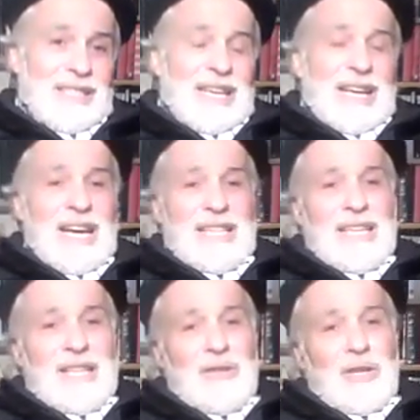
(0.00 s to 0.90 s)
And
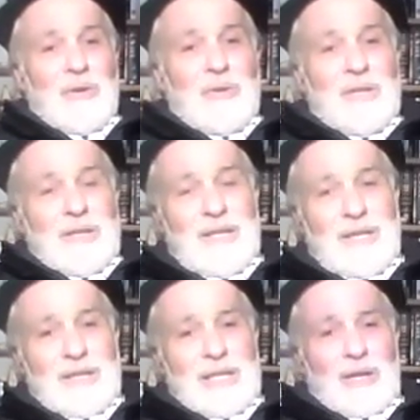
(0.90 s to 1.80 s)
then,
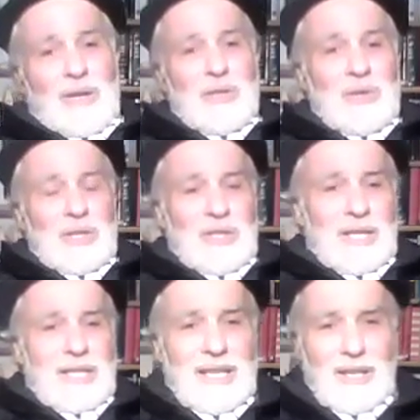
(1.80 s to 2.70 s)
he also
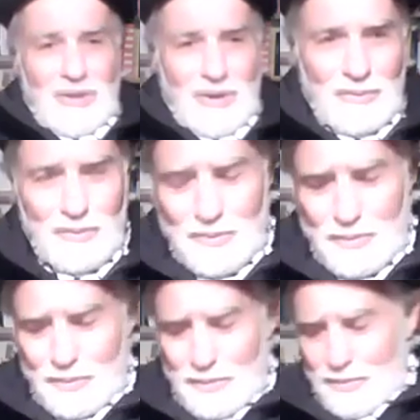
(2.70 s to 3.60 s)
studied another
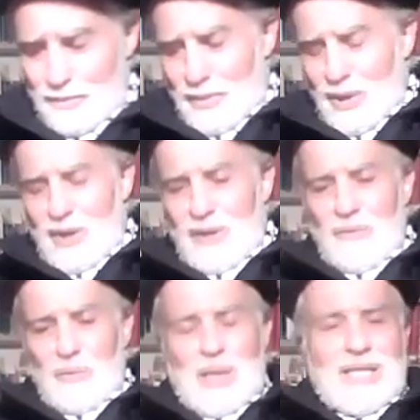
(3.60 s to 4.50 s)
part of
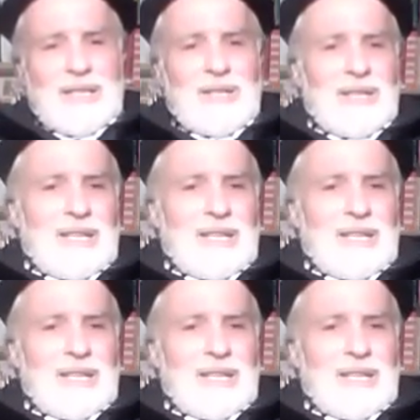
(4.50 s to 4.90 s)
Western